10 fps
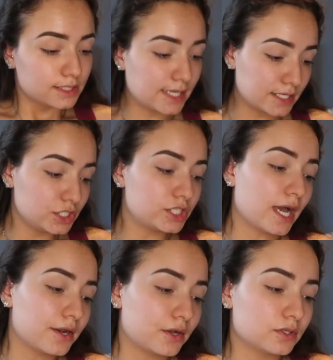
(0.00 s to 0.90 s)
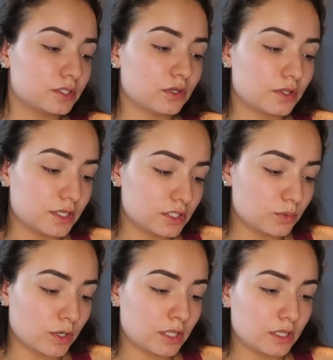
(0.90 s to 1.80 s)
10 shadows. So this
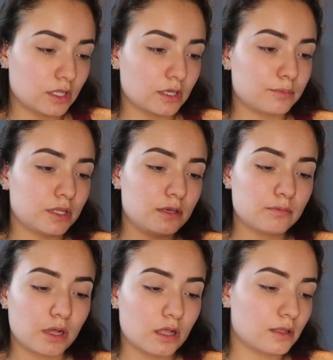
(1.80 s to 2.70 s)
one, the Bling